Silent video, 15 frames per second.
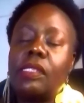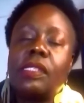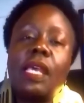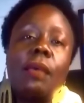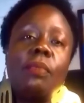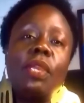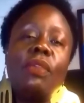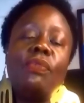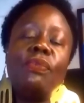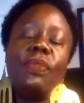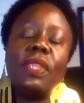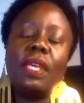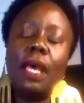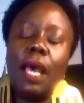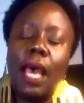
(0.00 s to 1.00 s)
If
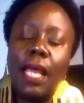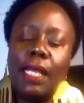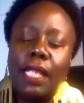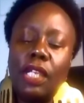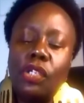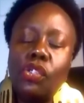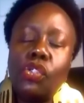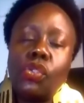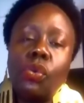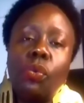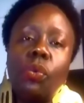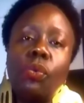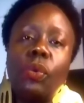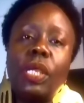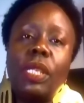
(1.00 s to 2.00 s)
an issue
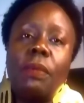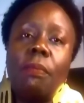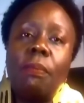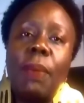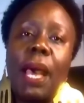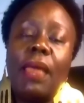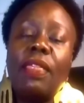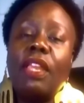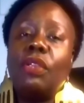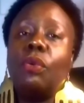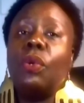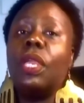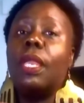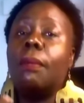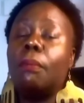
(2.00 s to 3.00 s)
will really bother
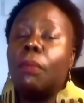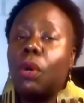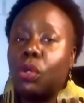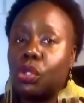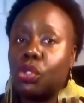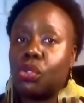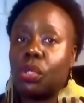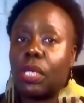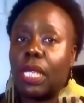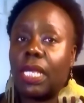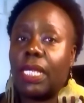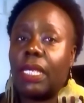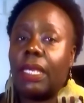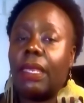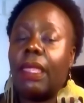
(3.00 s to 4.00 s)
you
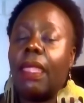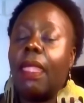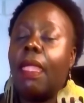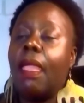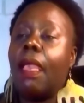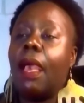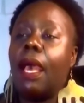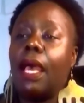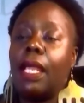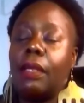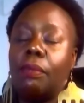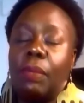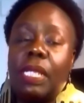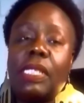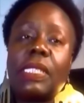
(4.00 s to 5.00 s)
emotionally
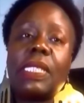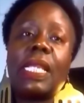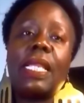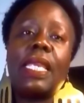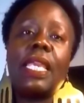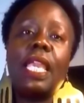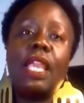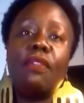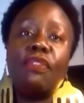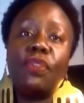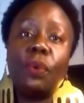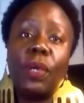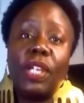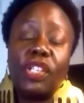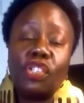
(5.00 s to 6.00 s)
and mentally, if
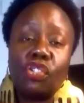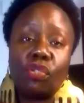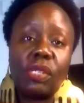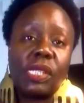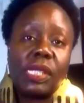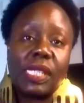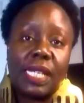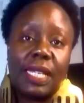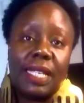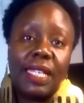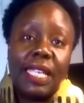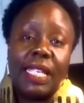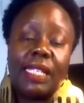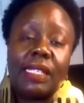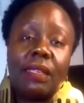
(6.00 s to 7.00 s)
you're interested in
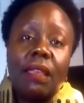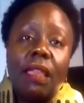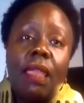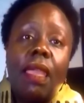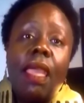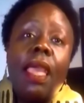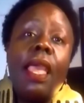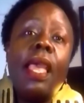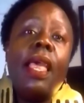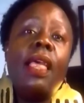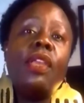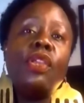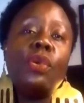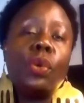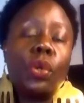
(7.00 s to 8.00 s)
it,
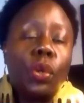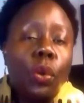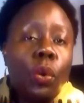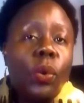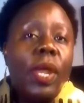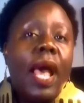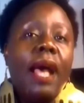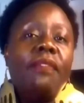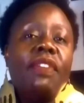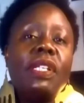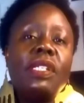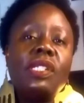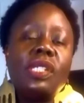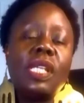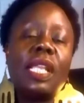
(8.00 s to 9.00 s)
you could have a
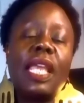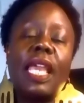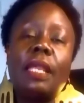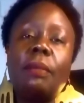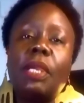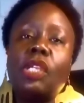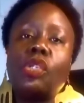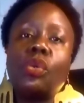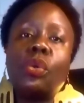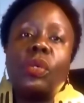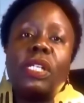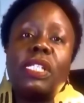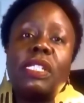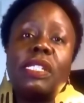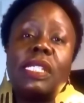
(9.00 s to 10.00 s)
disalignment or
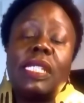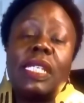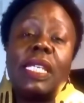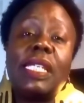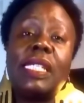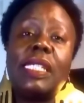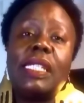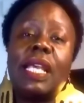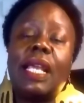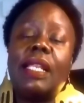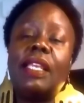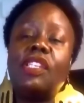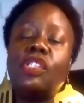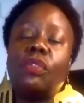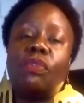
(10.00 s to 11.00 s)
a disease
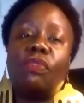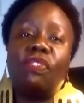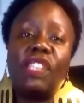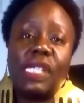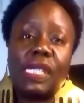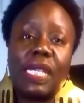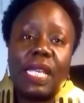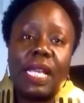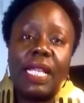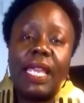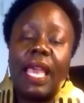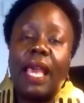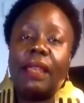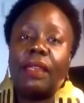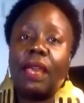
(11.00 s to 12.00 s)
that is physically
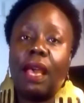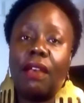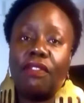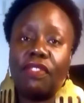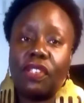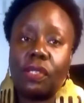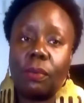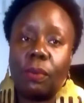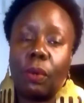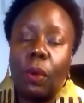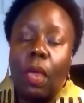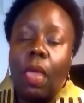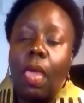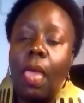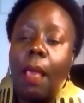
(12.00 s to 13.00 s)
uncomfortable.
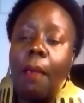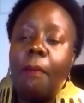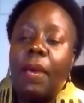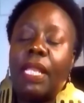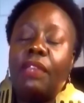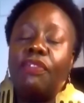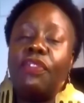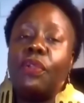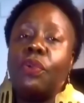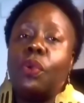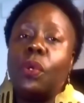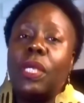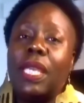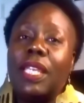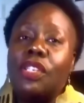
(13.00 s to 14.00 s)
But if you're
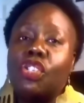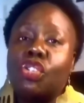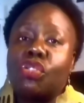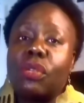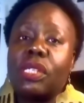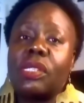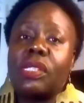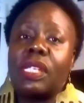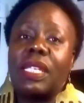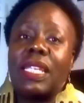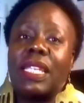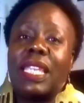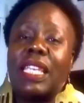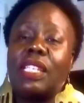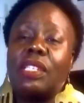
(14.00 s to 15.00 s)
not interested
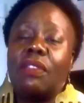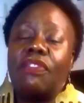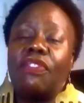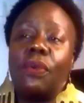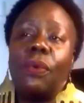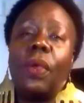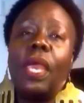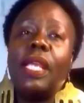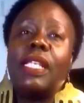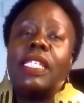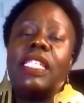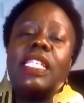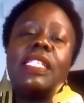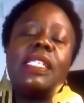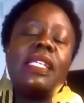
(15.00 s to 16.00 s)
in it, if you
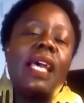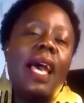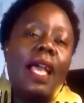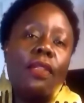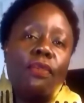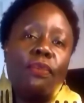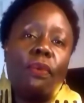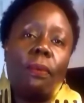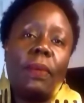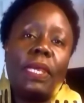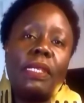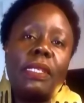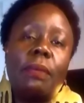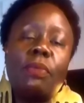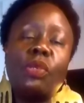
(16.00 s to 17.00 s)
detach from
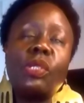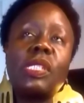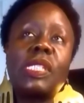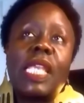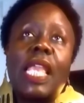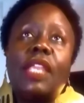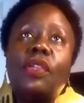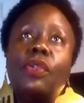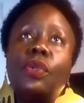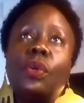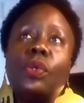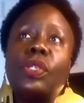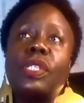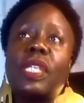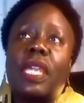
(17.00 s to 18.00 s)
it, I'm not saying you
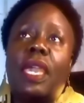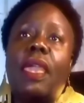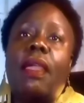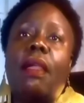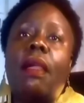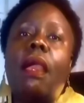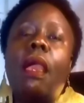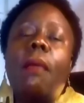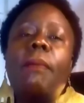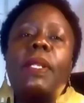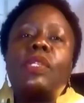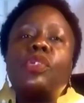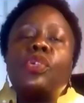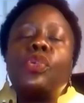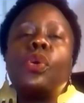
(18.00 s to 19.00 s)
don't care,
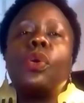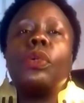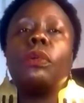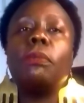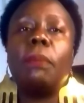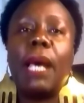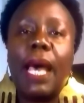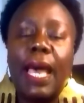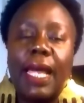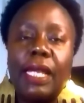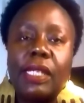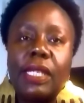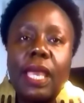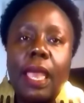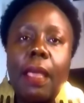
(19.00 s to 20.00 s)
but you don't
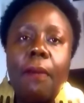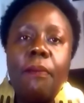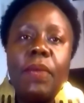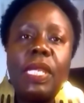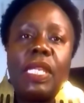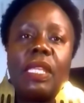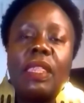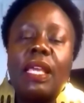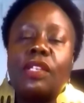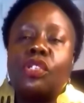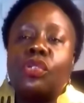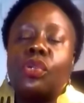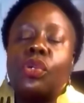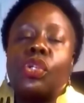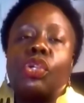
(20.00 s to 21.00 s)
mind, meaning
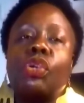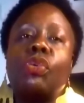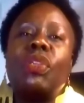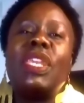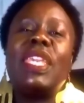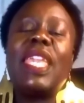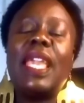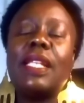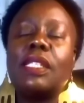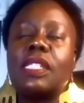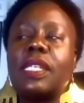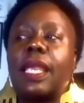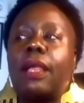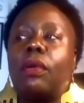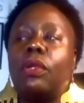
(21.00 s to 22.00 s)
that you don't create
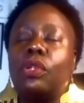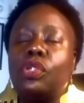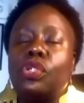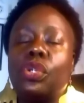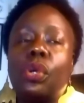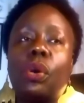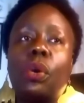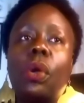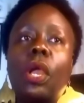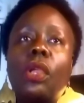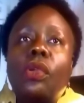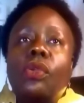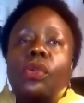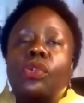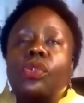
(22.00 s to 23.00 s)
psychological,
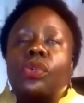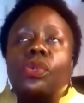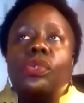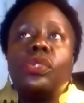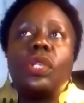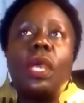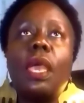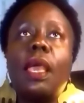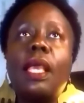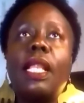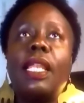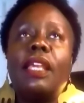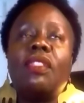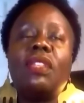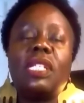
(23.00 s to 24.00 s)
you don't
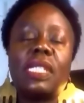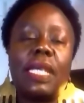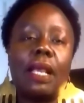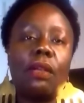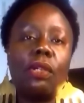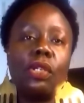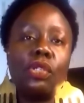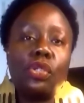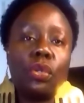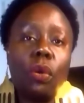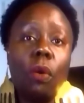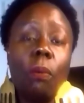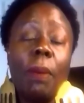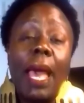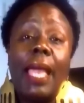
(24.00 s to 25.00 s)
let the
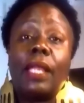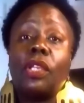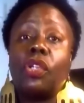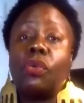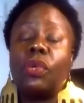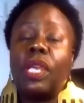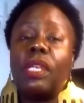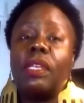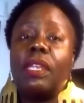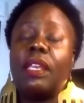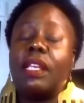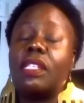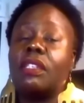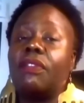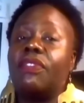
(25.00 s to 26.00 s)
psychological mind create
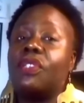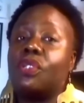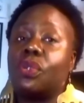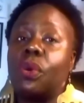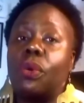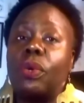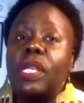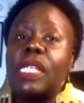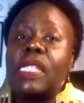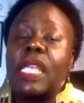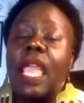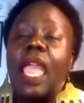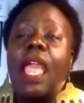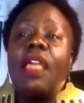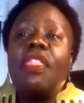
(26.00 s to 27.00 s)
negative stories,
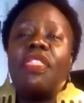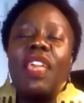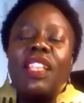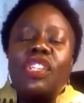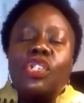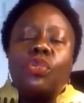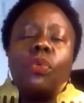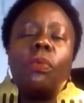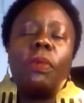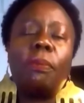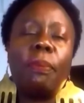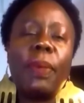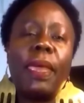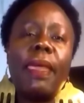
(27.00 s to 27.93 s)
then it will be